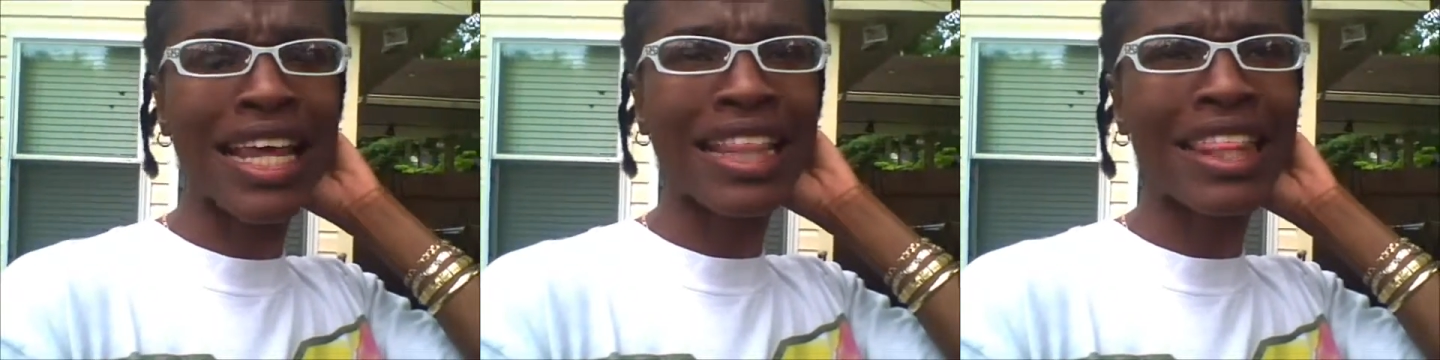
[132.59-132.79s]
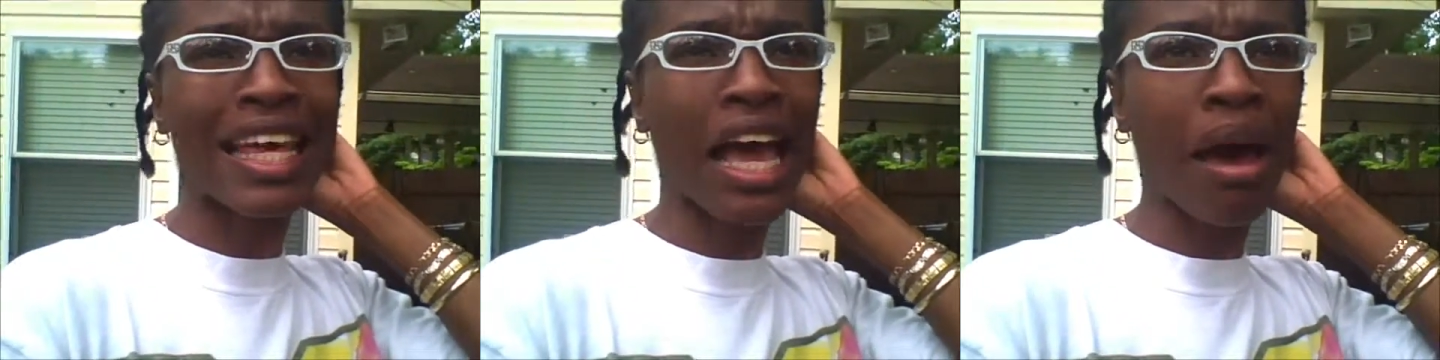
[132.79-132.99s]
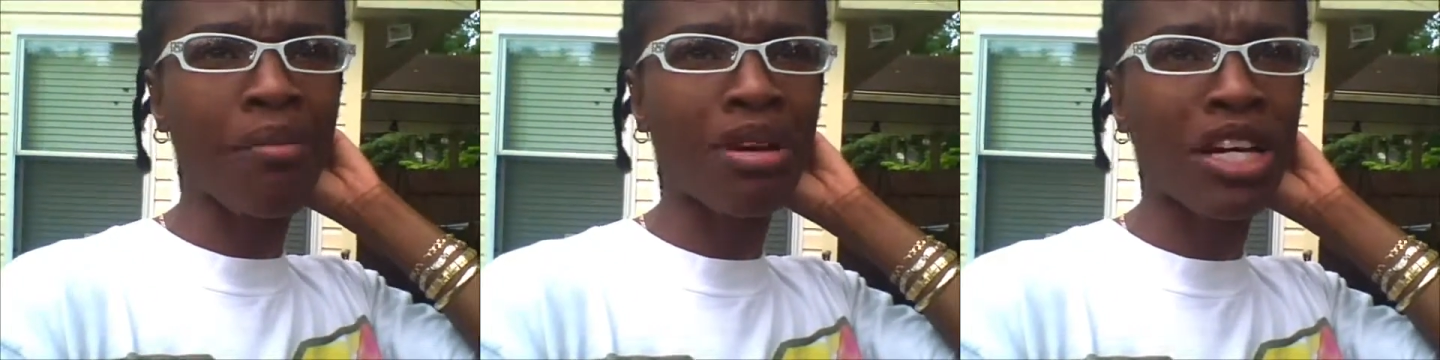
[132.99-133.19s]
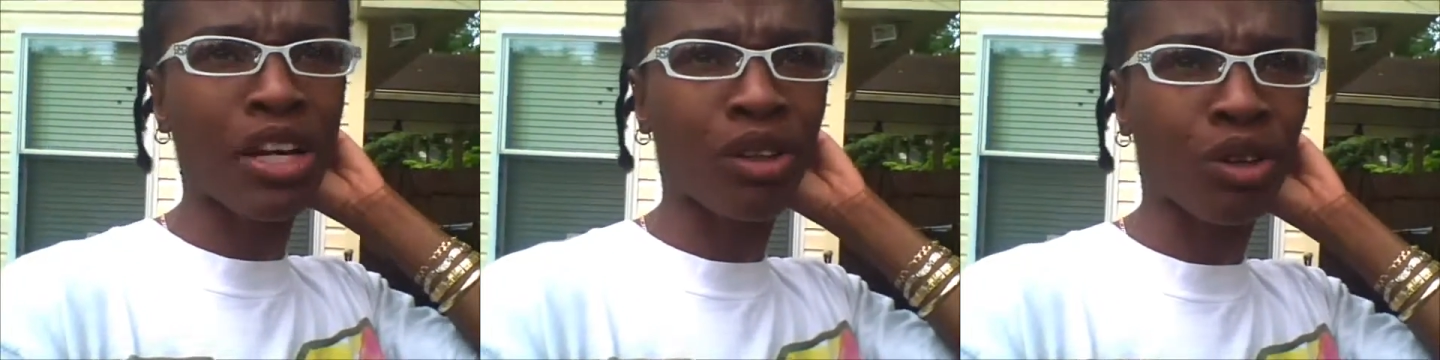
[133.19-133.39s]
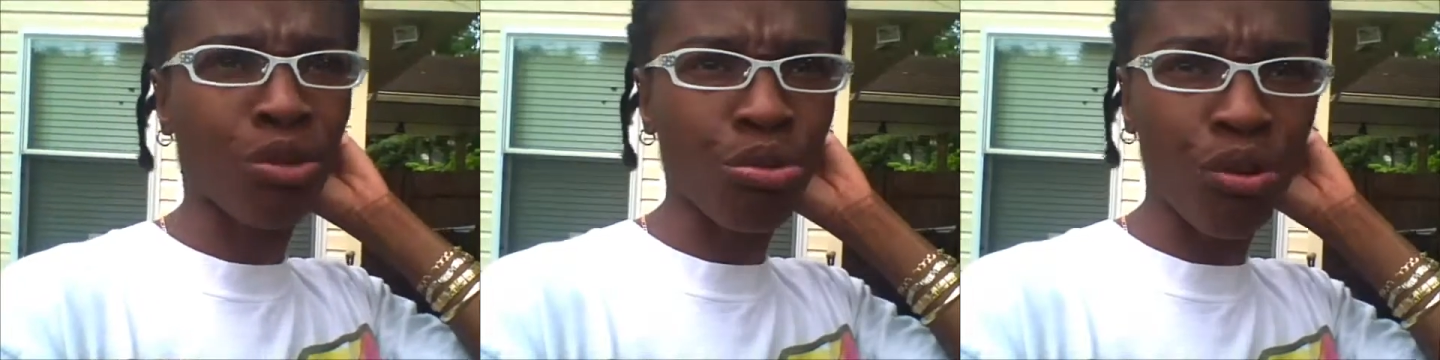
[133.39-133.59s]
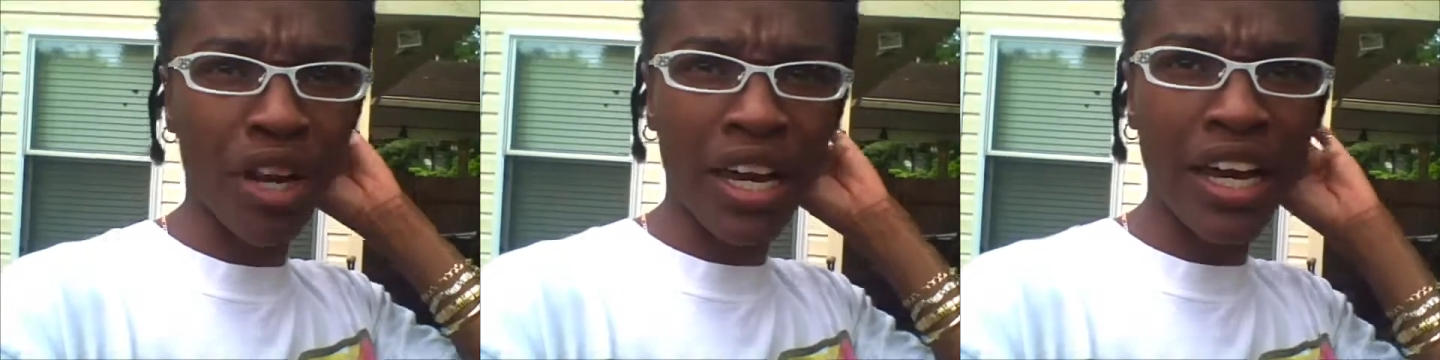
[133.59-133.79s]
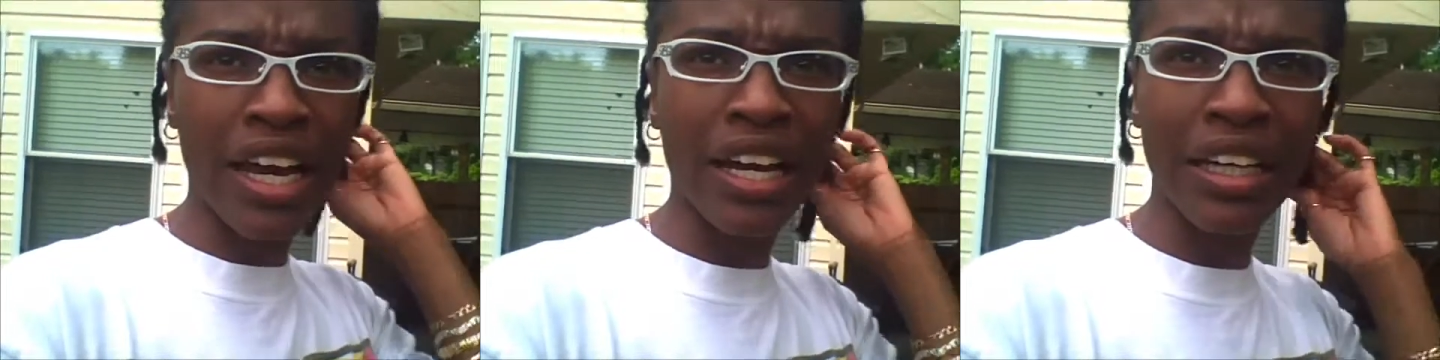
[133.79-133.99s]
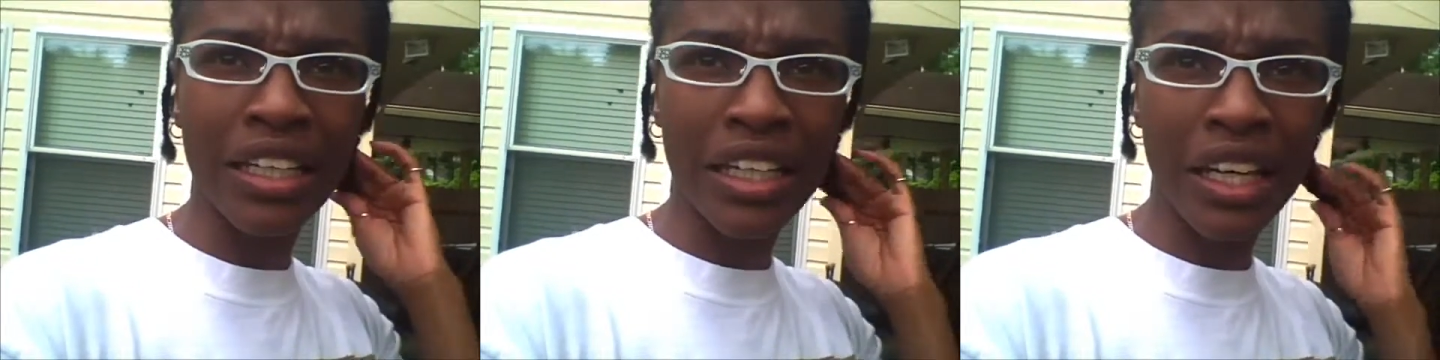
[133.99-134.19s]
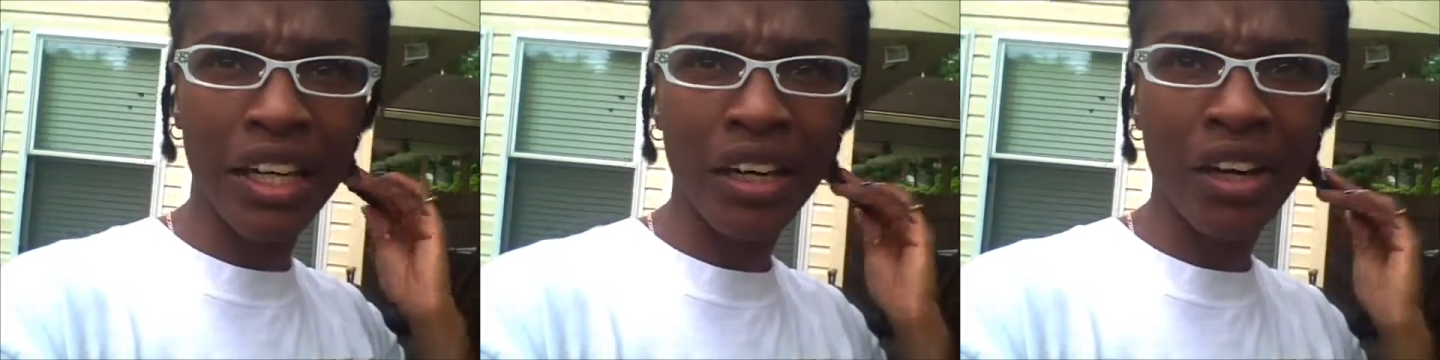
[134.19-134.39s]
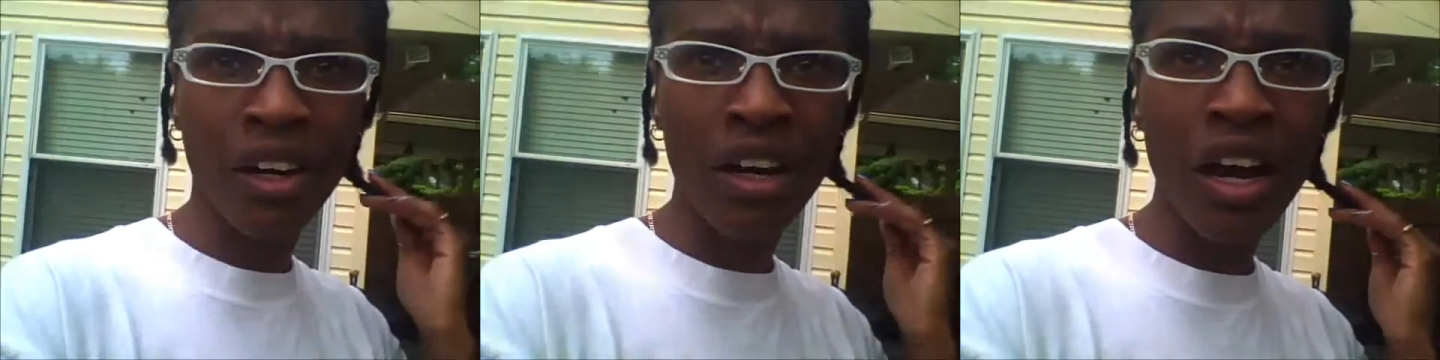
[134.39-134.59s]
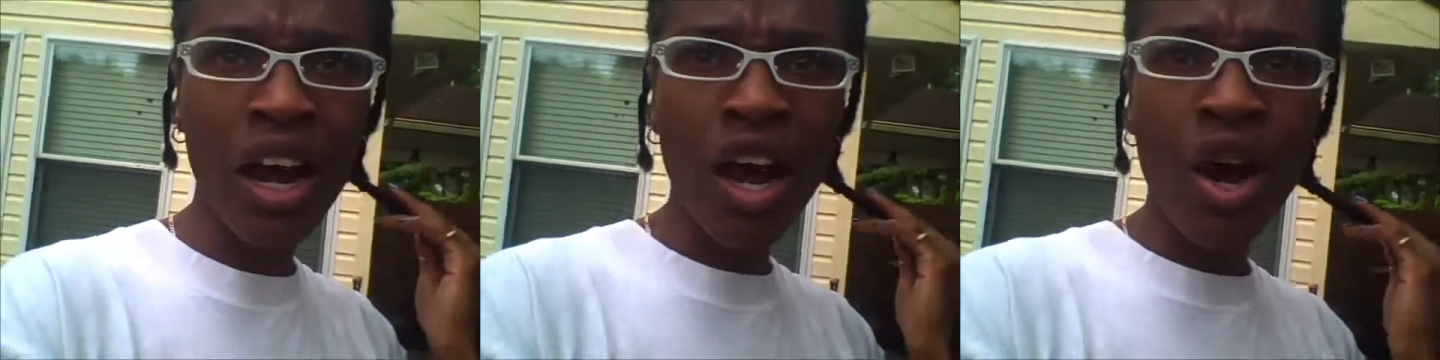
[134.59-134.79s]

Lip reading: I think I'm a good 3 a year,